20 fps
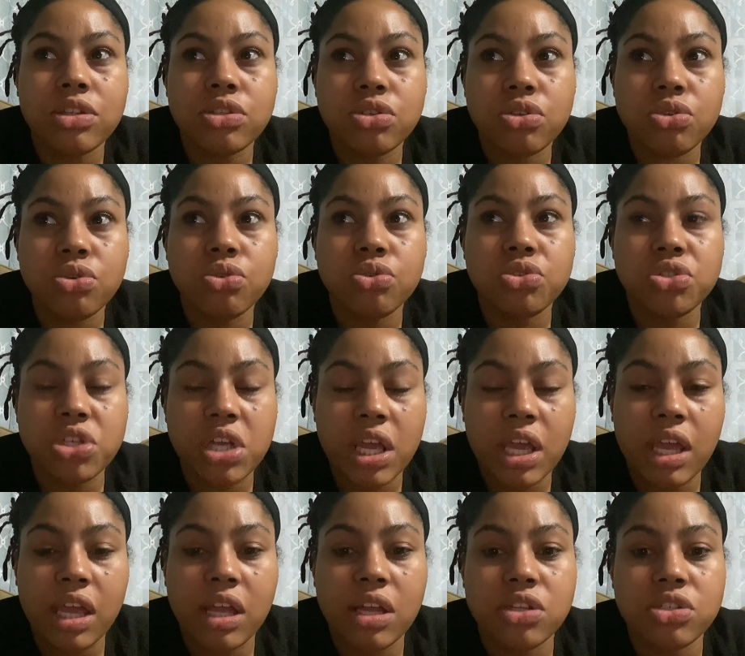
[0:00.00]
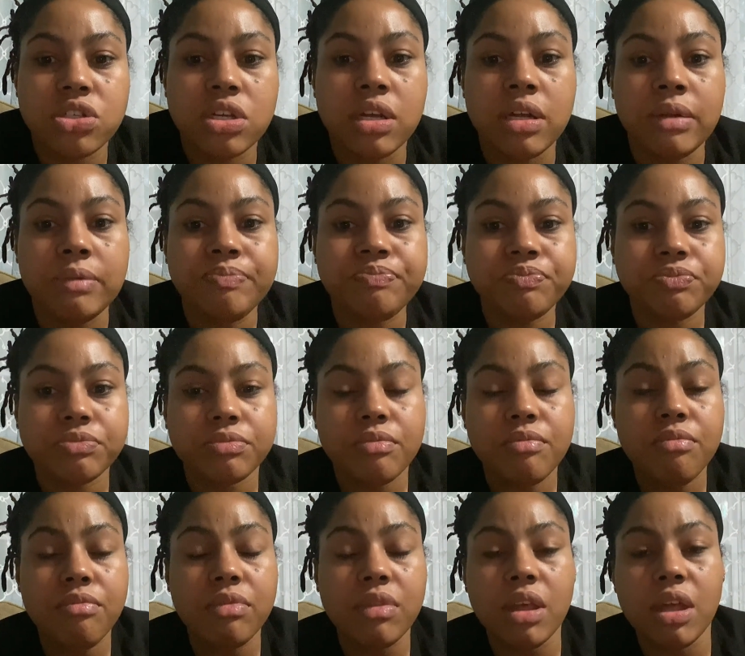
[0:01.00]
to change
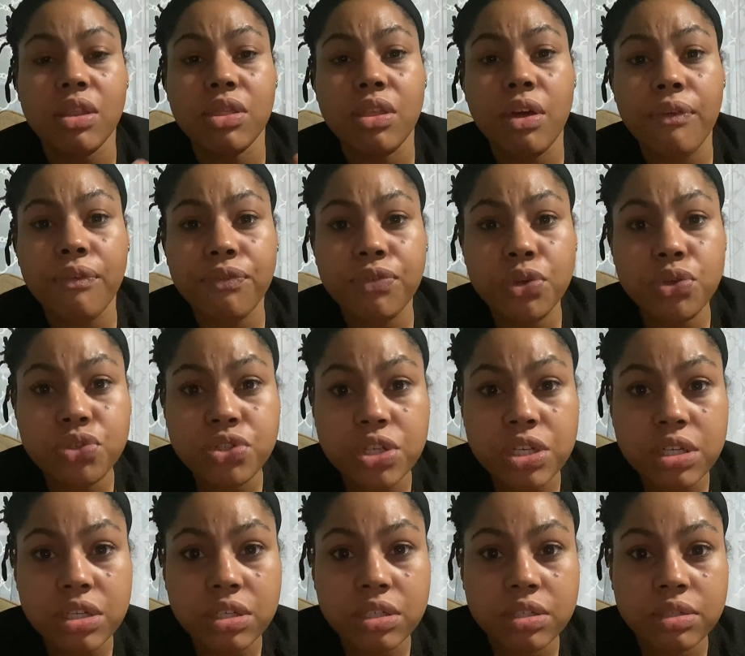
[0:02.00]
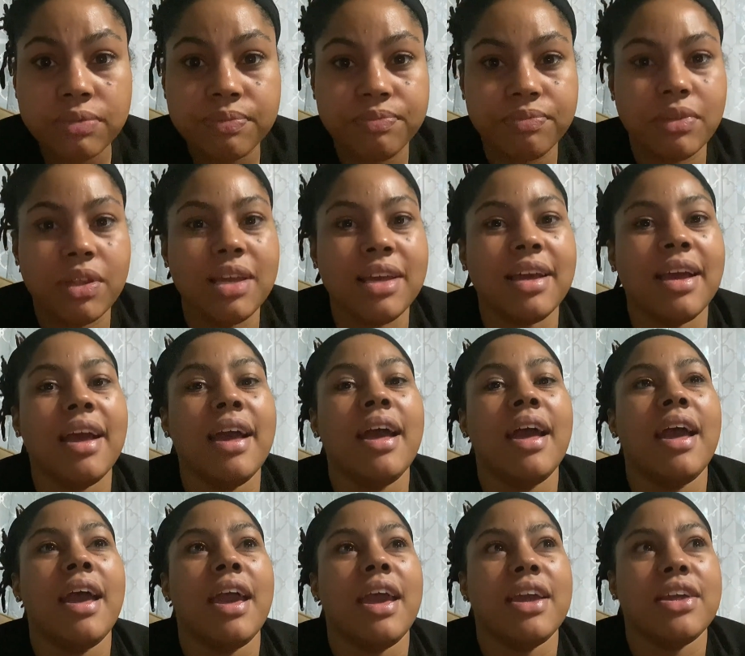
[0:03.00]
the future
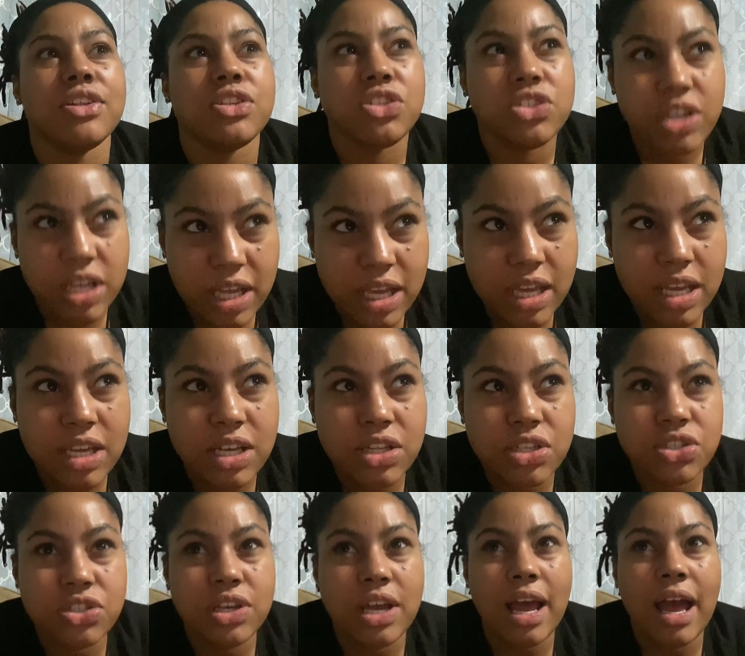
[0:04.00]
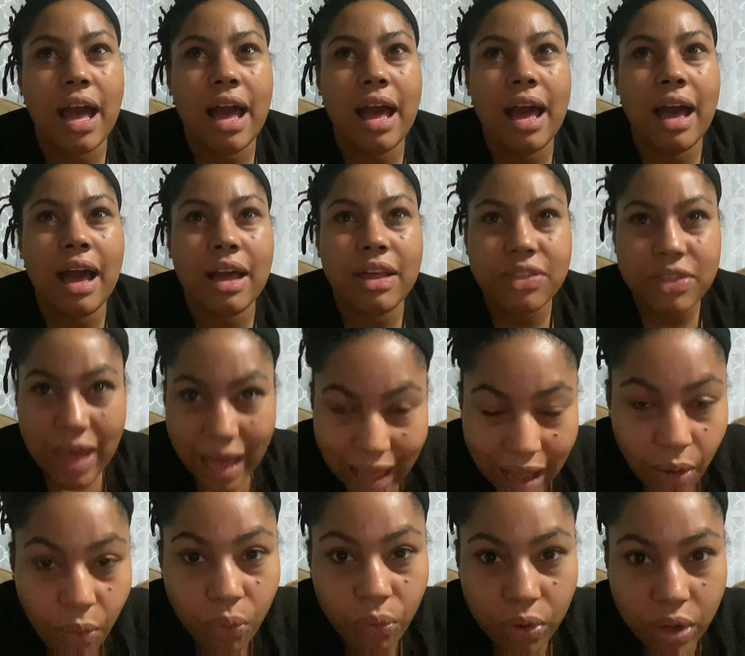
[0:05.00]
and change the
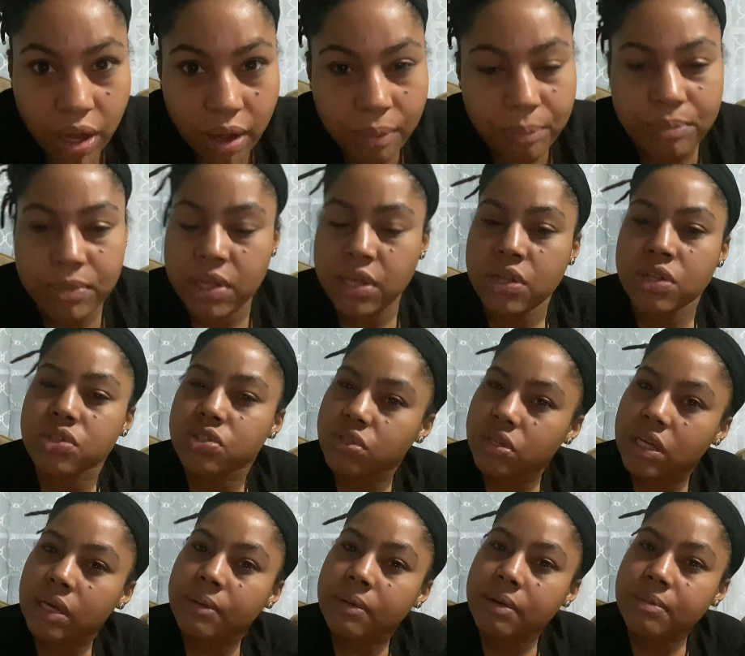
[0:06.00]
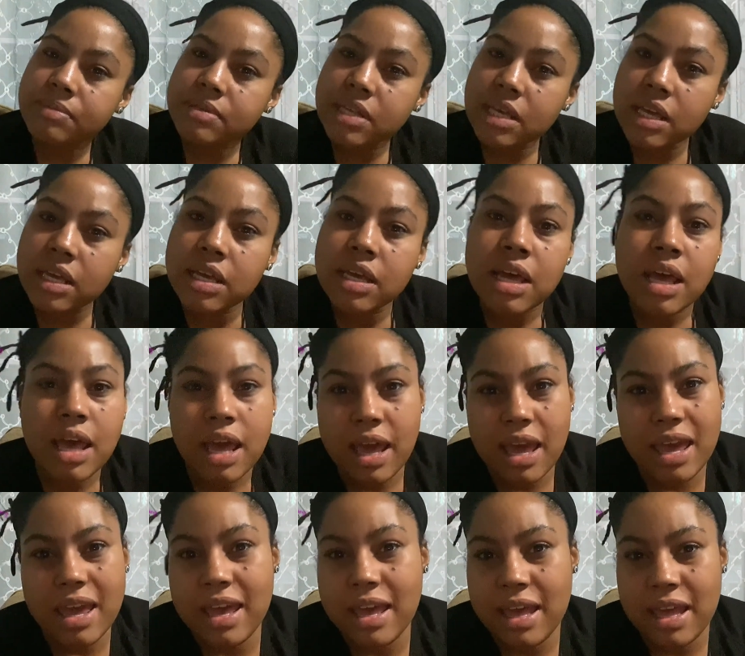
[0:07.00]
outcome. Do you get what I'm saying?
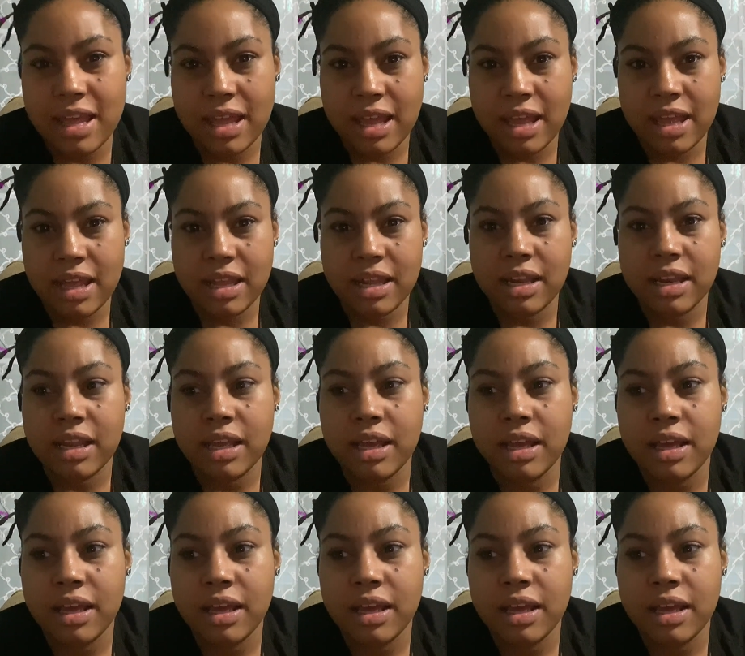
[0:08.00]
And